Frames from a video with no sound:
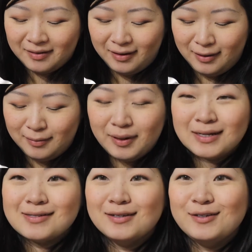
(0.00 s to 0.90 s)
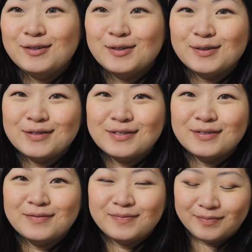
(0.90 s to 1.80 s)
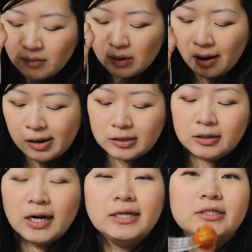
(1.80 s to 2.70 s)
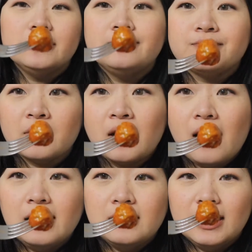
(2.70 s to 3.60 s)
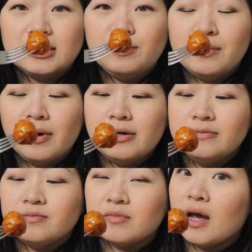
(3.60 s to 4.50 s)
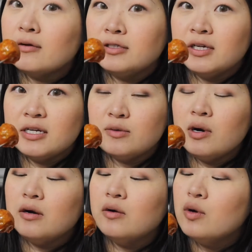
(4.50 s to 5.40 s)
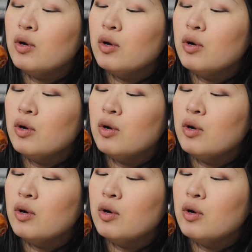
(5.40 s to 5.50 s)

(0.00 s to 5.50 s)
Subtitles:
and pasta noodles. All right, last meatball. I'll see you guys tomorrow.